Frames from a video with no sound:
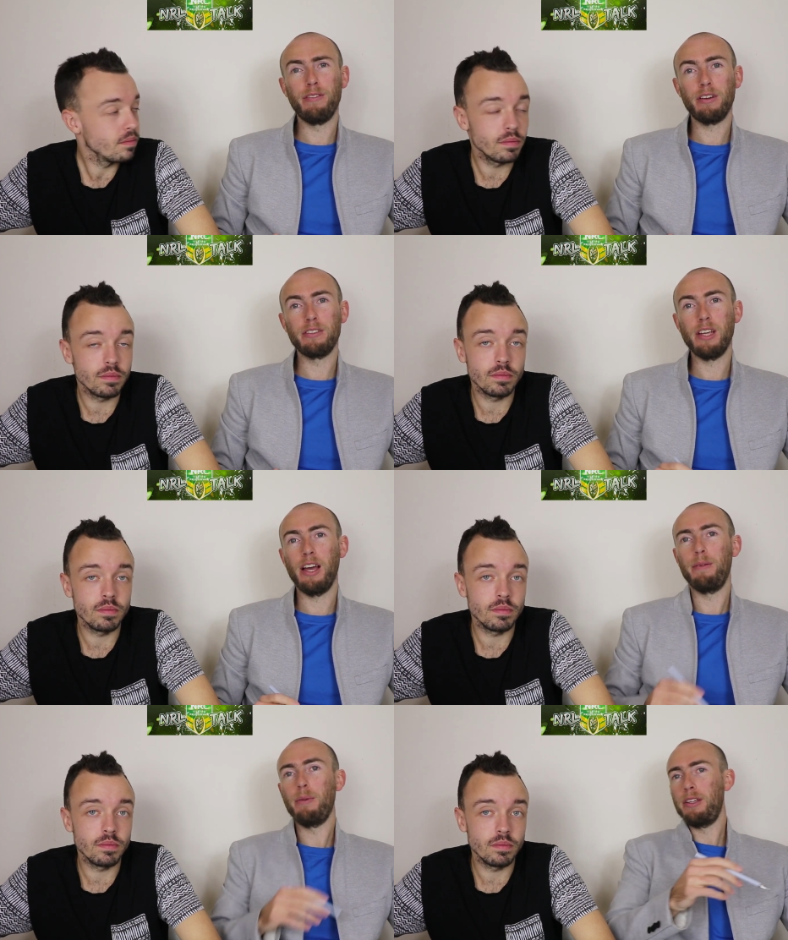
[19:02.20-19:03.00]
Speaker 1: Fox,
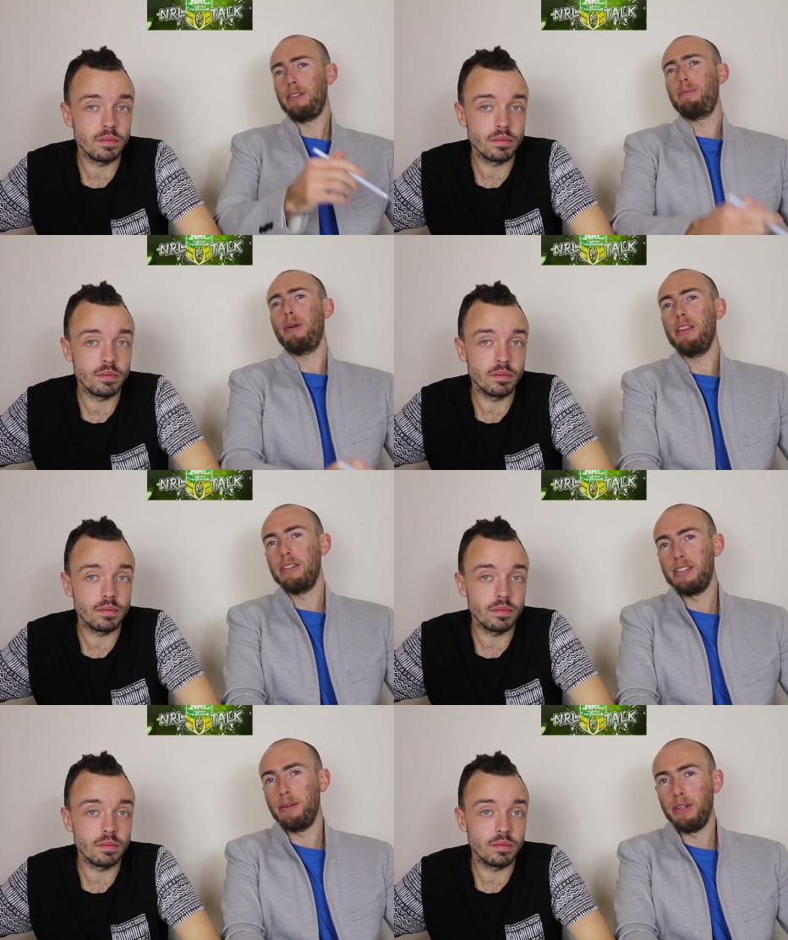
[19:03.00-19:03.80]
uh, my brother
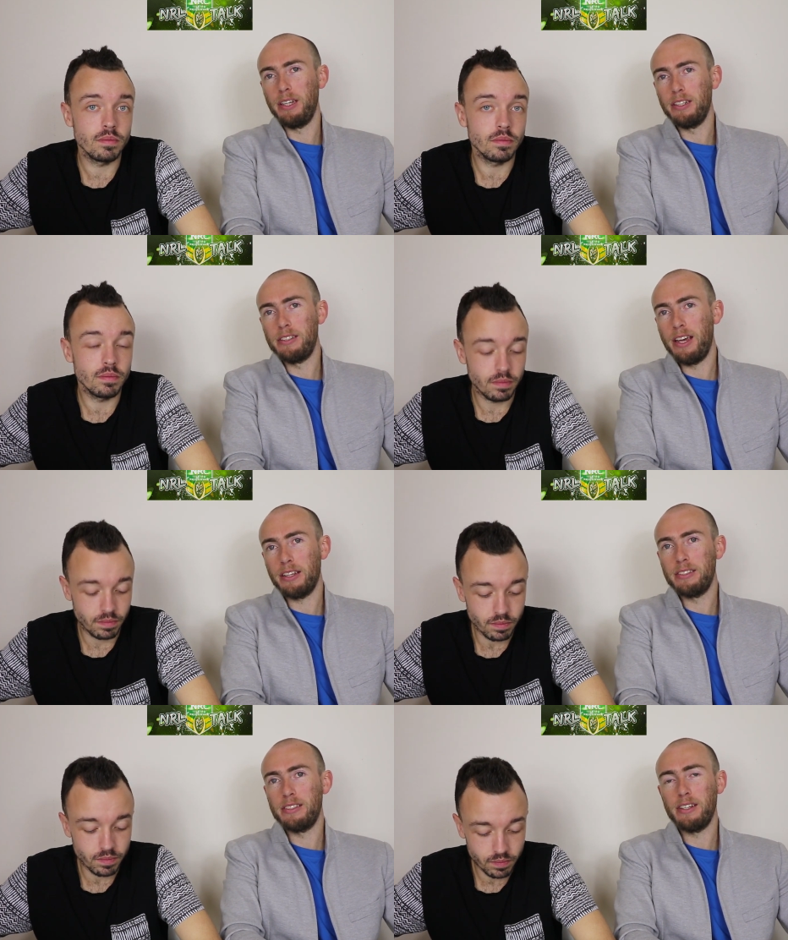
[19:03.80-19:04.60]
sent me a
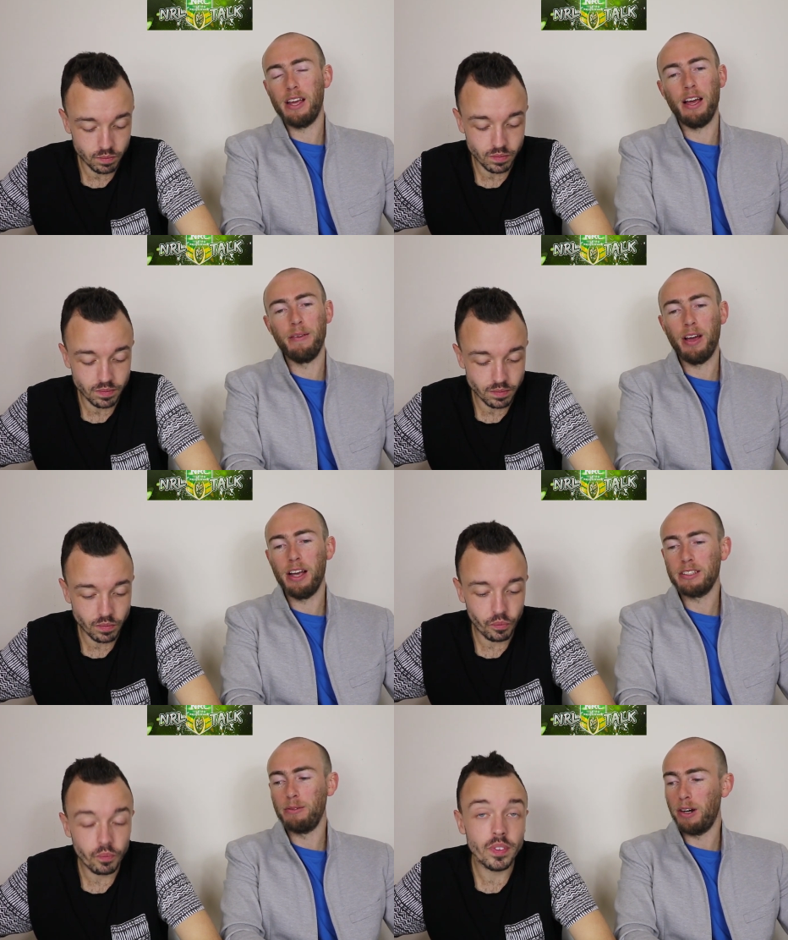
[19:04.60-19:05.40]
text um,
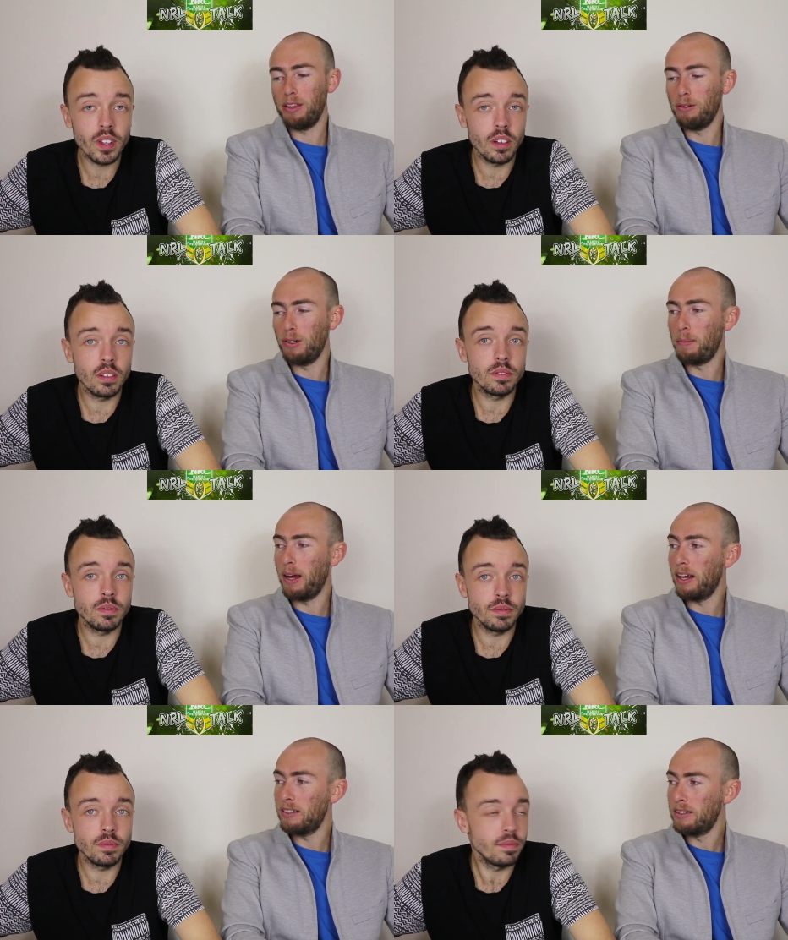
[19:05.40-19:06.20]
asking what I thought
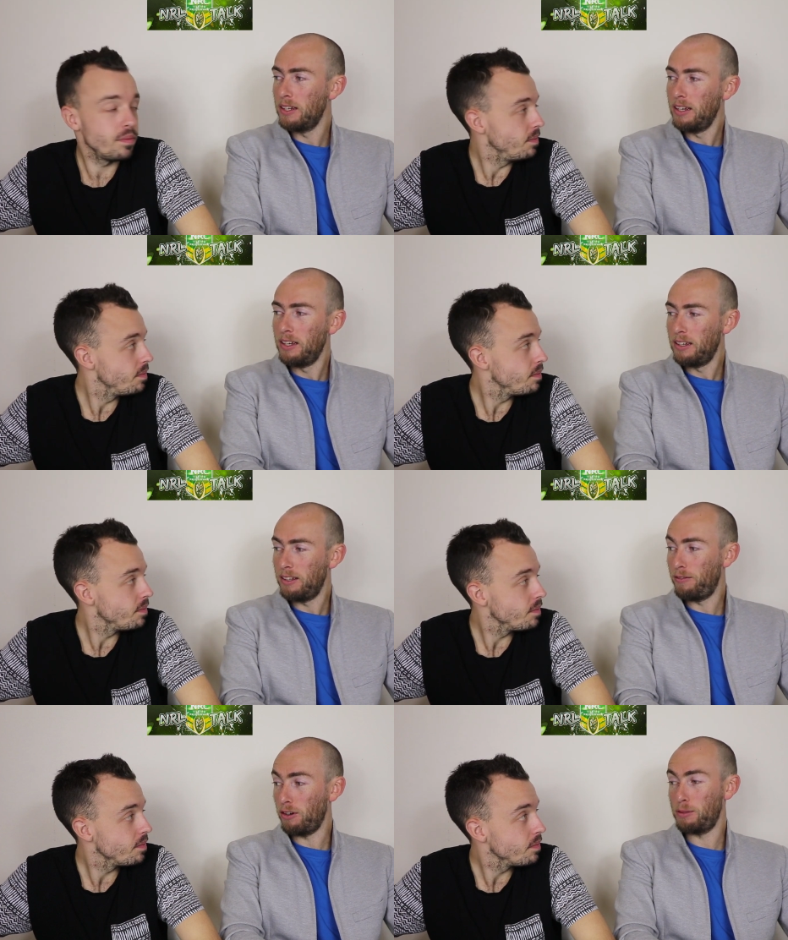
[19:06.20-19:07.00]
about
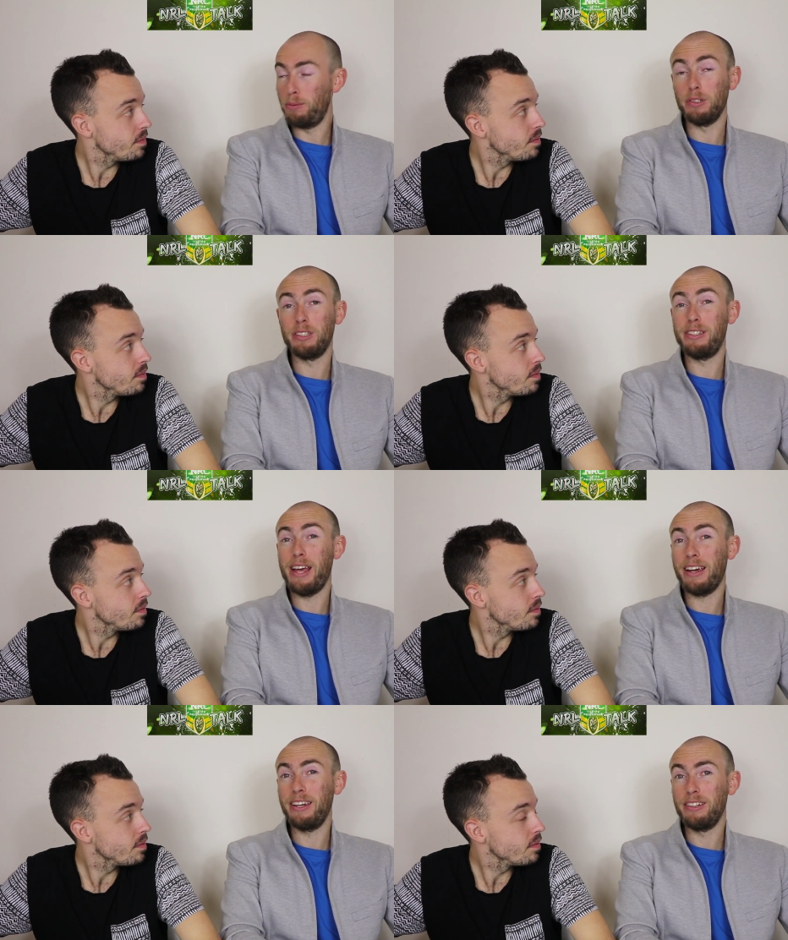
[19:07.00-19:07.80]
Fox Sports
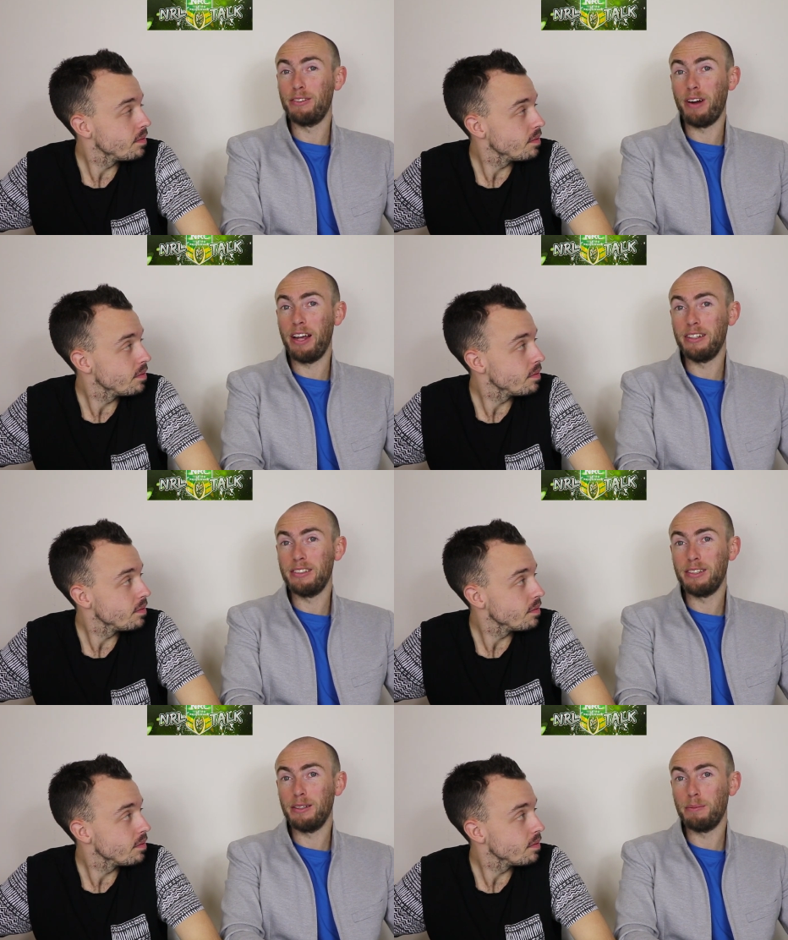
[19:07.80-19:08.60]
attacking the
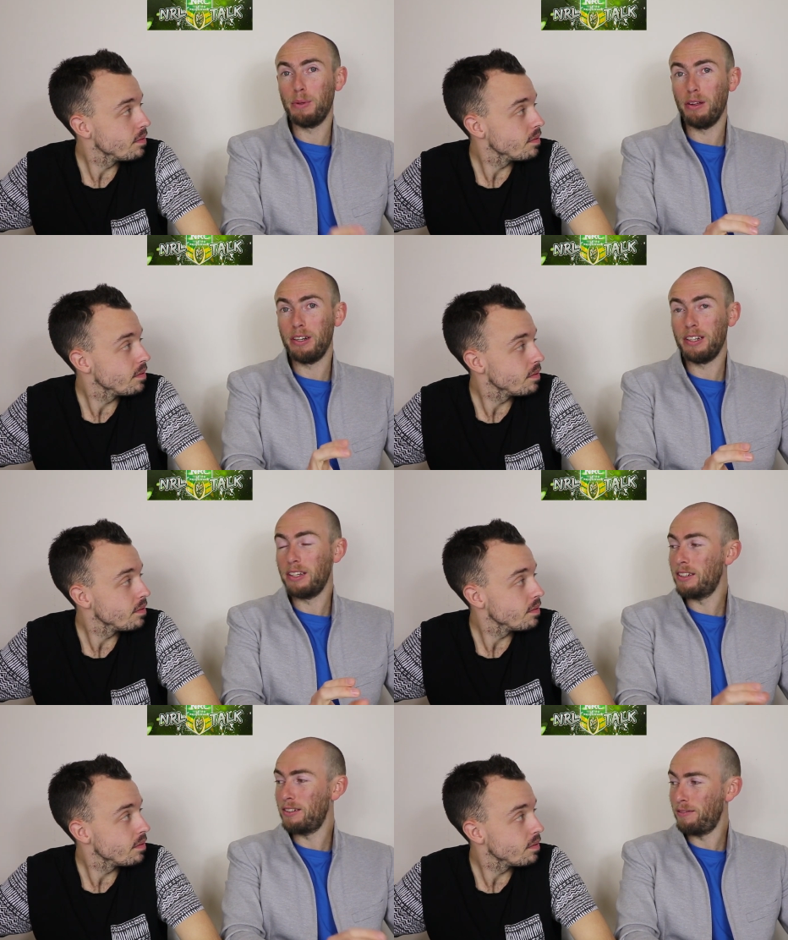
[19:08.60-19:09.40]
Raiders' plotting
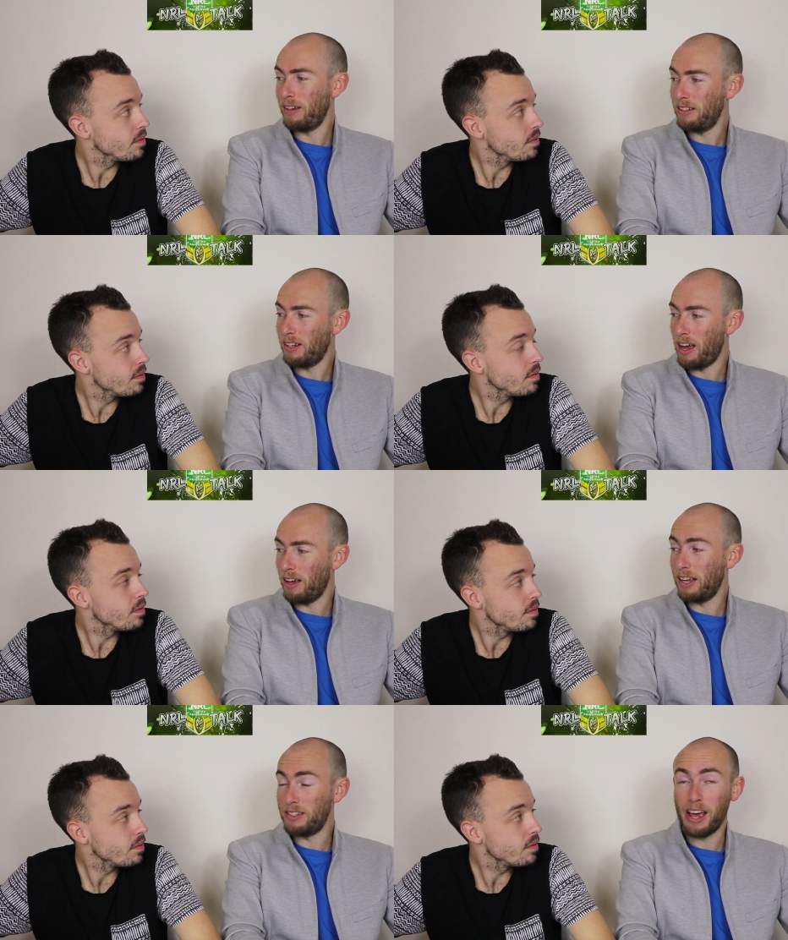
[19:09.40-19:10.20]
defense uh,
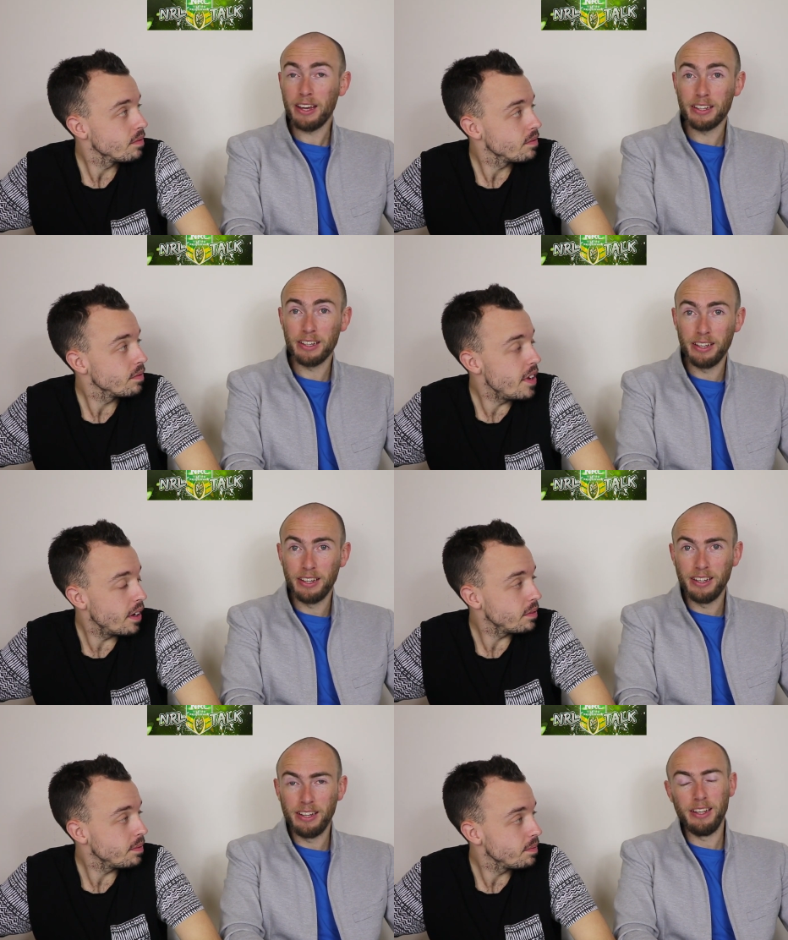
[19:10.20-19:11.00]
attack.
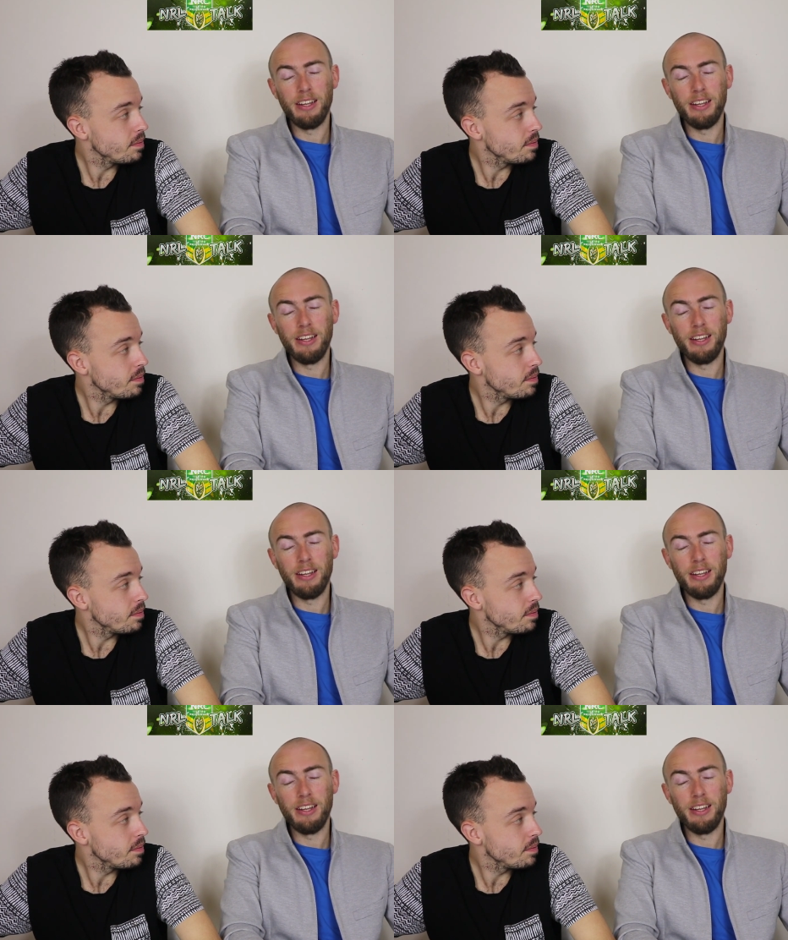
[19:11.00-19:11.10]
Yep.